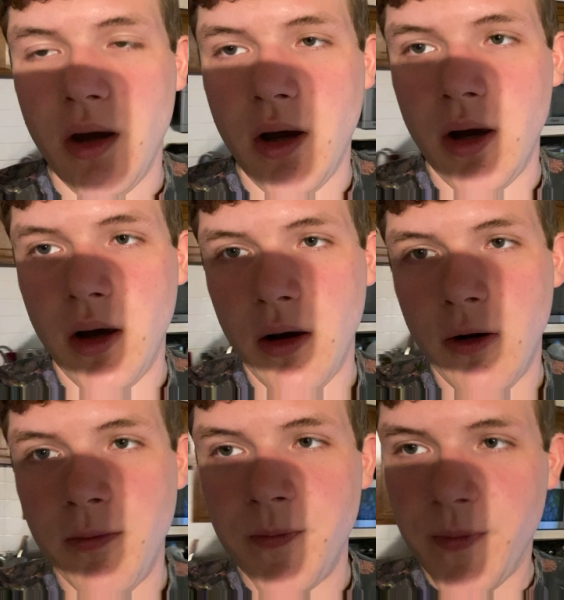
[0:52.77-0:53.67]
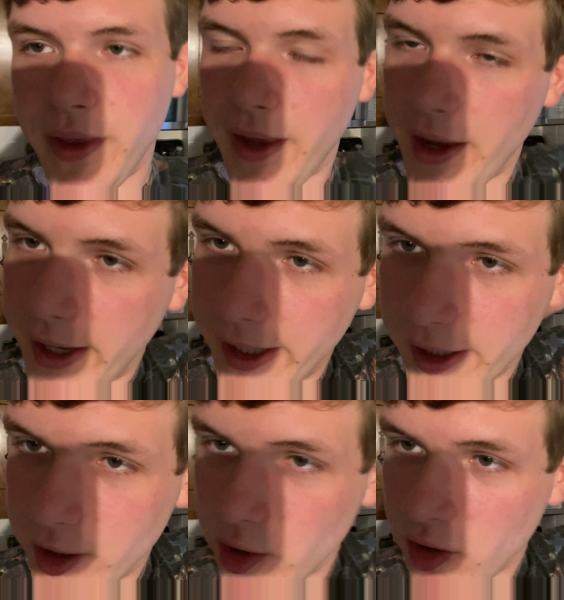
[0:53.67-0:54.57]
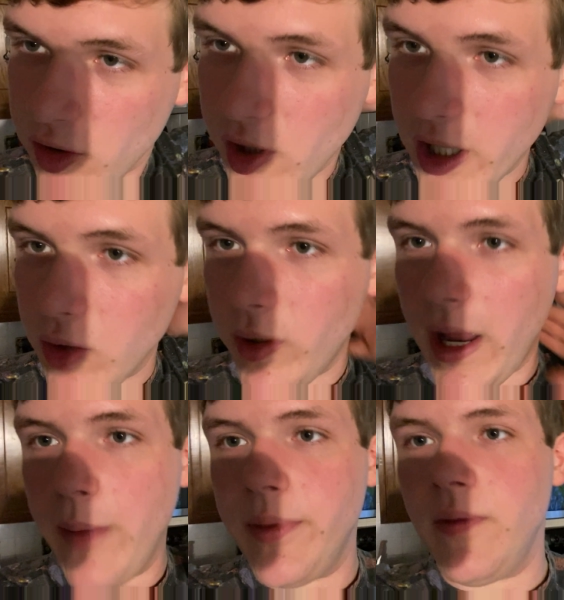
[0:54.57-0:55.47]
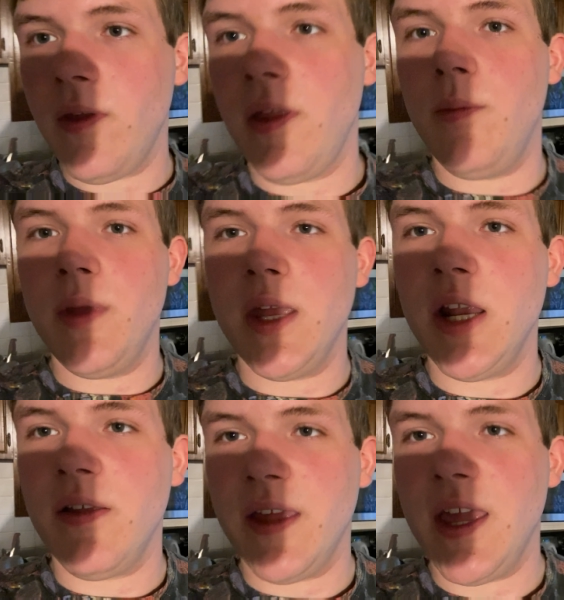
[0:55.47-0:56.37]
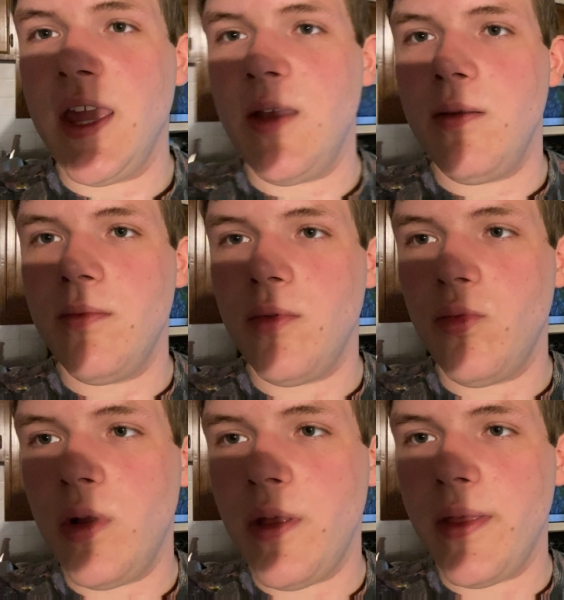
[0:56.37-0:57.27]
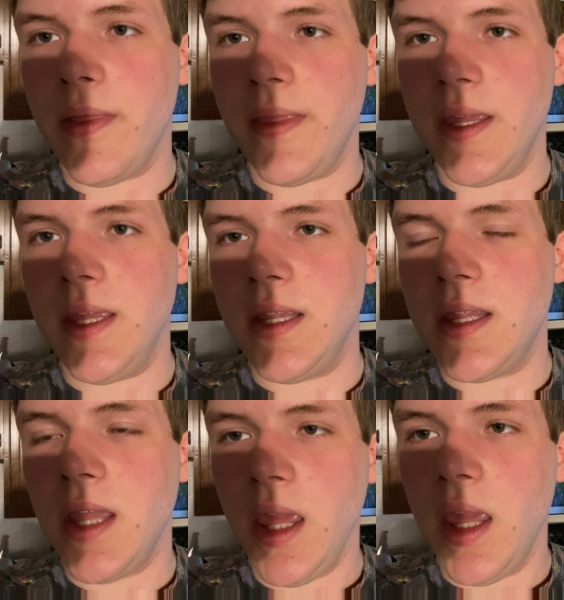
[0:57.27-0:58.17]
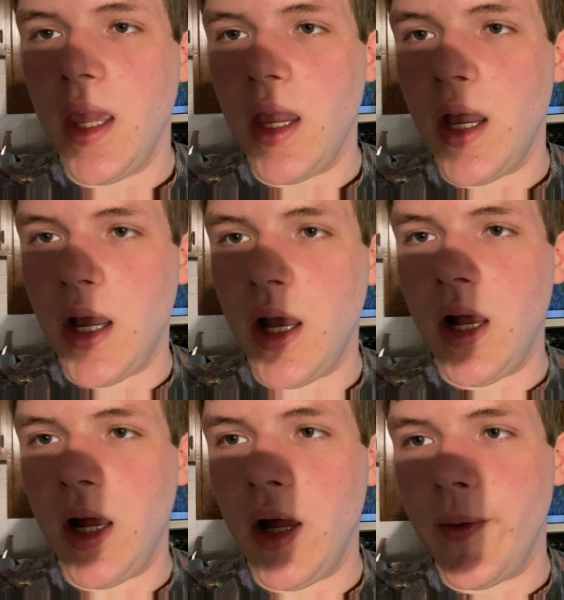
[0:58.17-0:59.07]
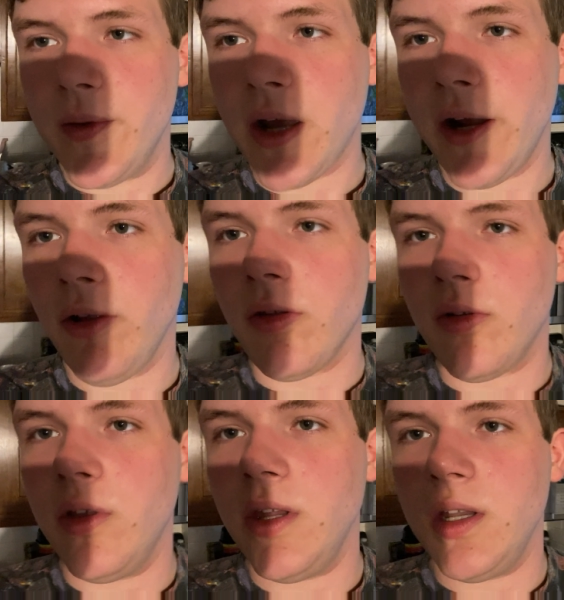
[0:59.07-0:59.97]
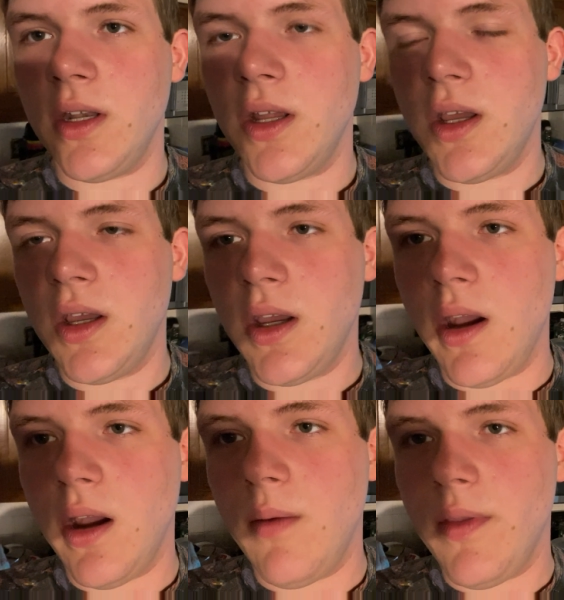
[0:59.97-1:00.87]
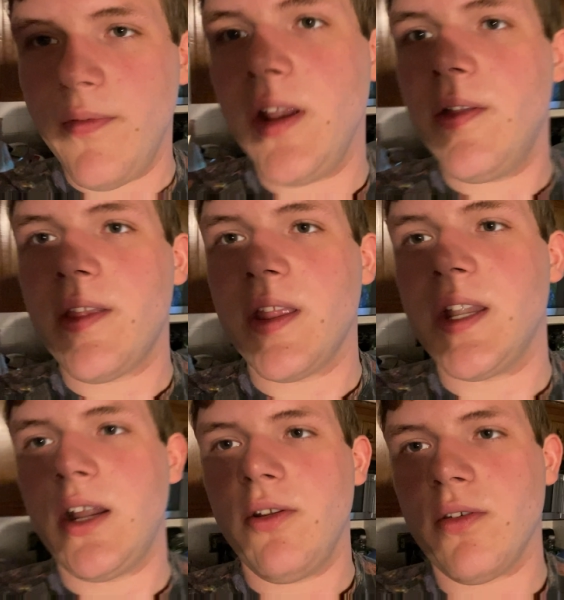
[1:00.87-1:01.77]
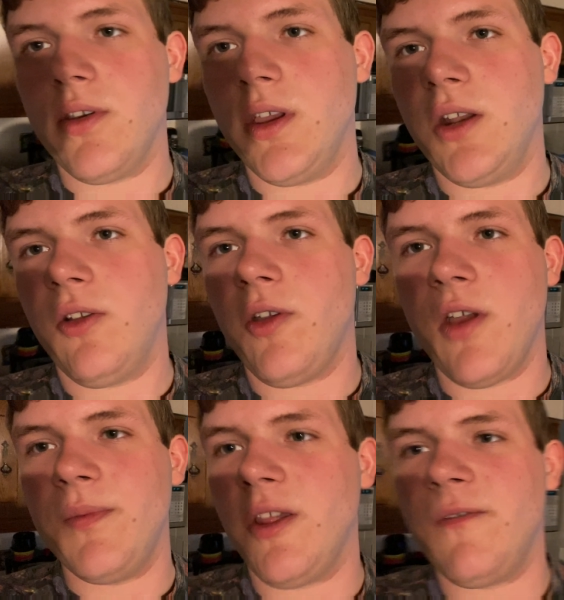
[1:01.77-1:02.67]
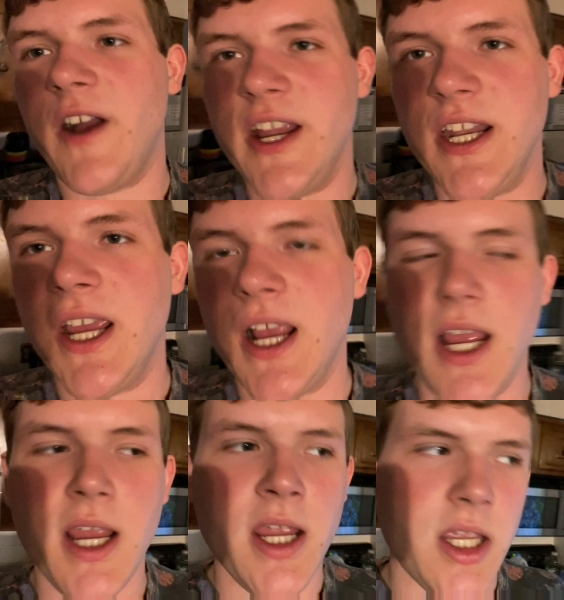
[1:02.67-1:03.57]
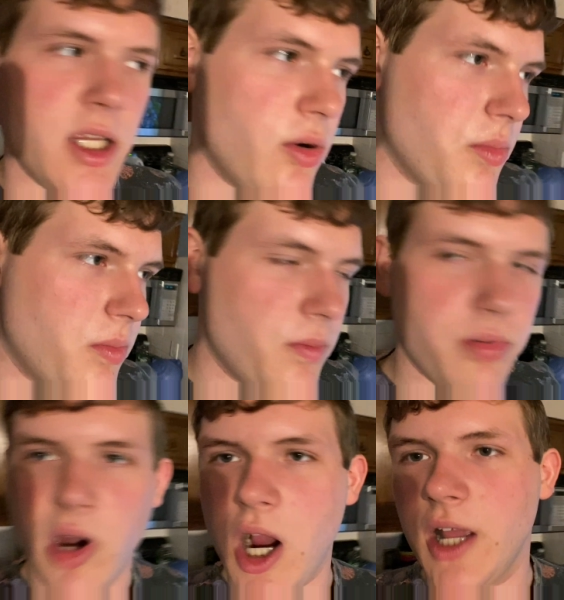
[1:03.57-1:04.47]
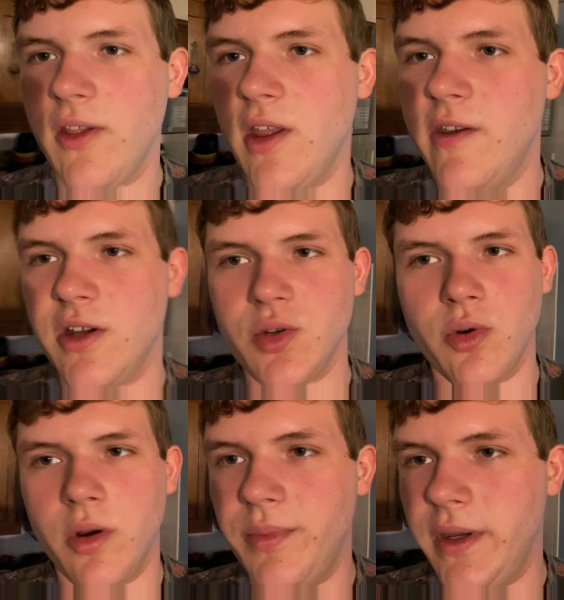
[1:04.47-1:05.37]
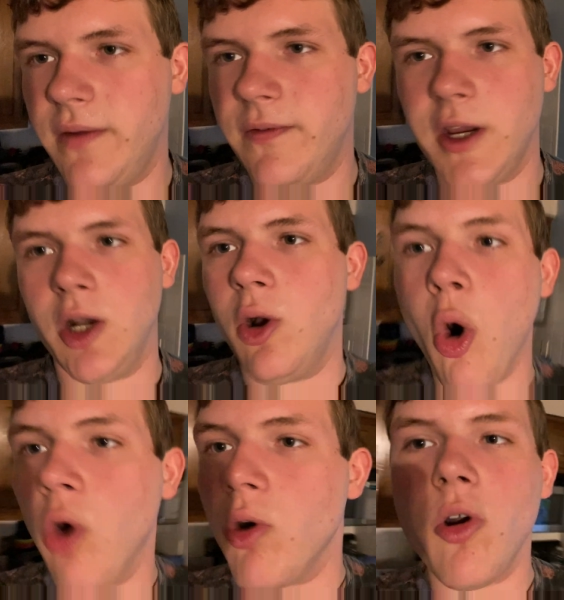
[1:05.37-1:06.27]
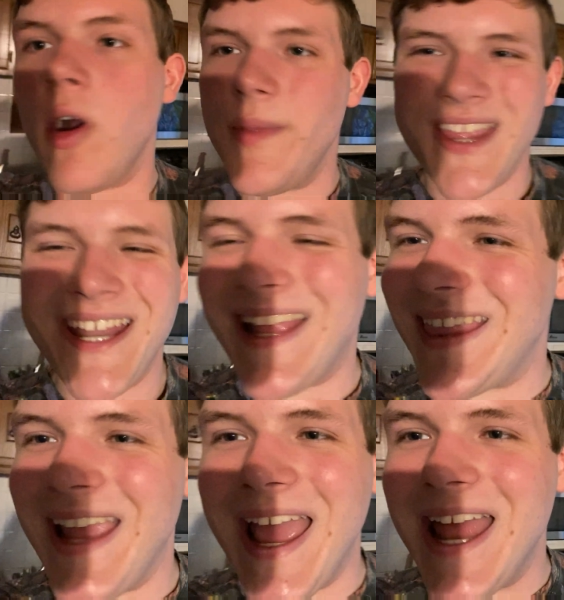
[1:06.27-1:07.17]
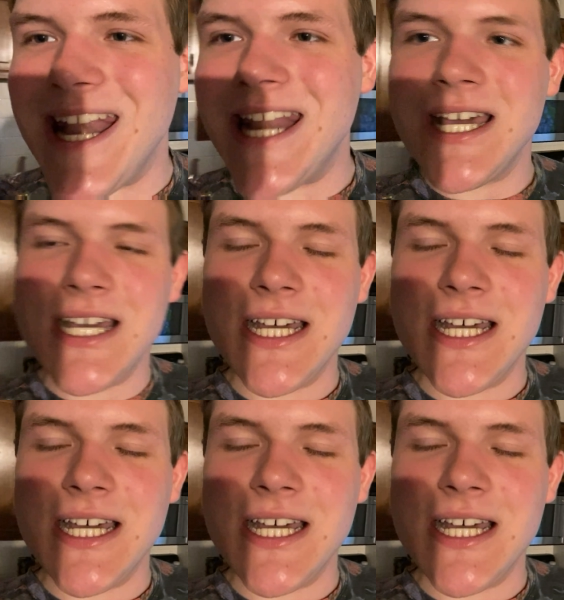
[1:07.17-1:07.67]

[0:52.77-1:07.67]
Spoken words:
And you can see kind of what happens in the beginning of the game with the title screen. The video that's at the title screen, you know, everybody's fighting. You know, Brock is in there, Scorpion, freaking Goro comes in at the end.